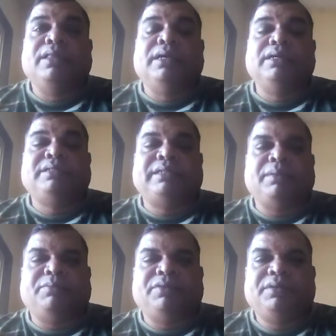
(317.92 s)
Third
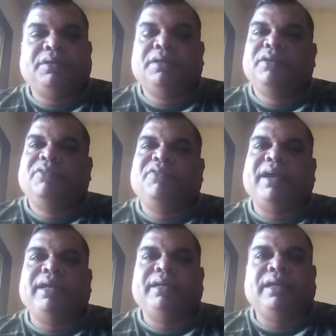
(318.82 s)
step,
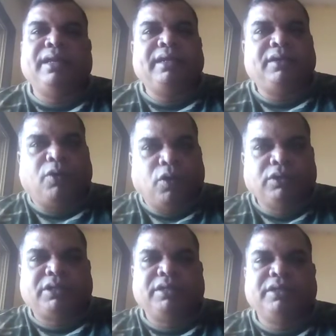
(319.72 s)
find an
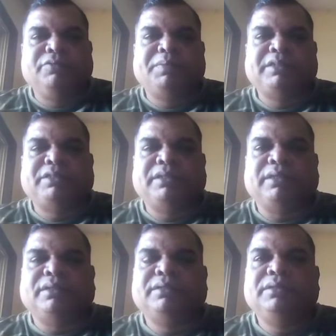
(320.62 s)
alternative picture
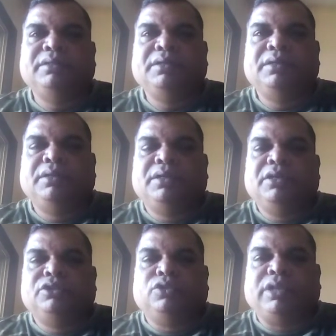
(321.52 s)

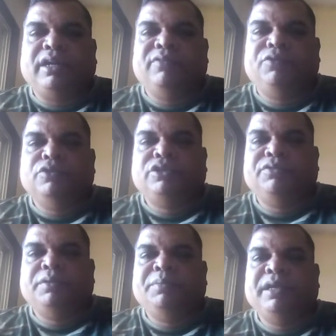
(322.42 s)
so that in future
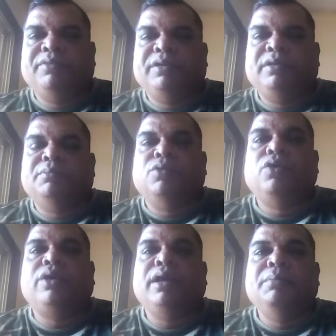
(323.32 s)
we behave in a
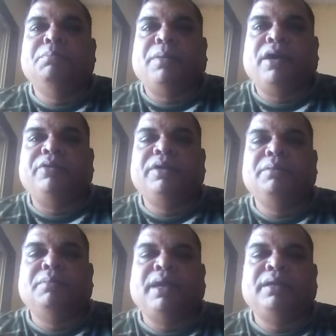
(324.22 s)
more
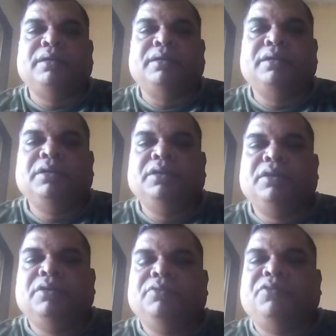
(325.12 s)
empowering manner.
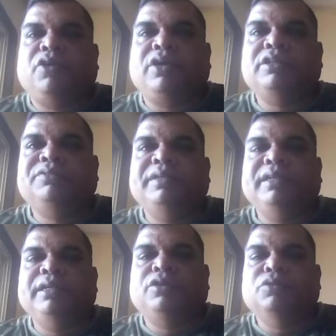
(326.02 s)
For us, we
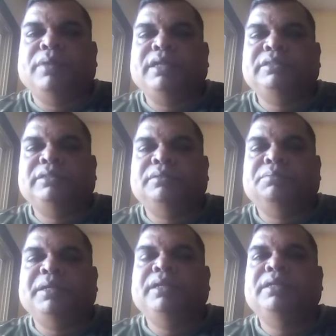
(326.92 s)
need to imagine
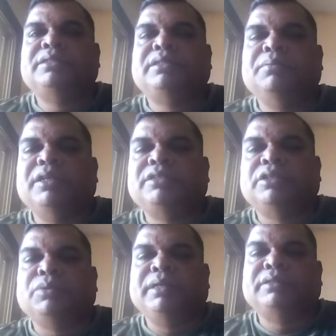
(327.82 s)
being in a similar
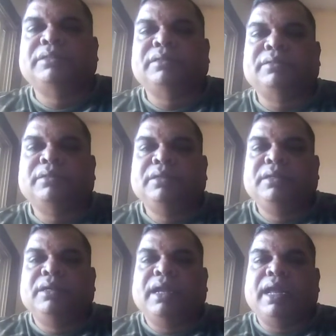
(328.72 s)
situation
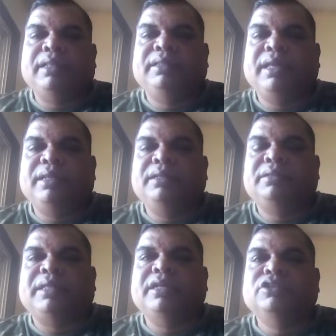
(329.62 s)
and then
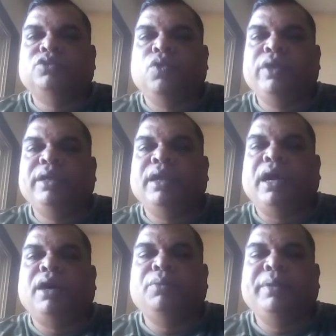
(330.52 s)
things going
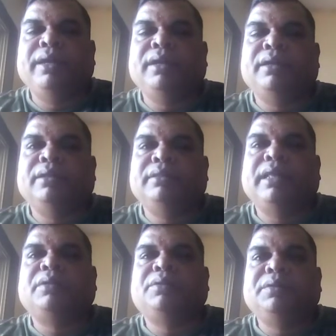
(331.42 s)
our way, that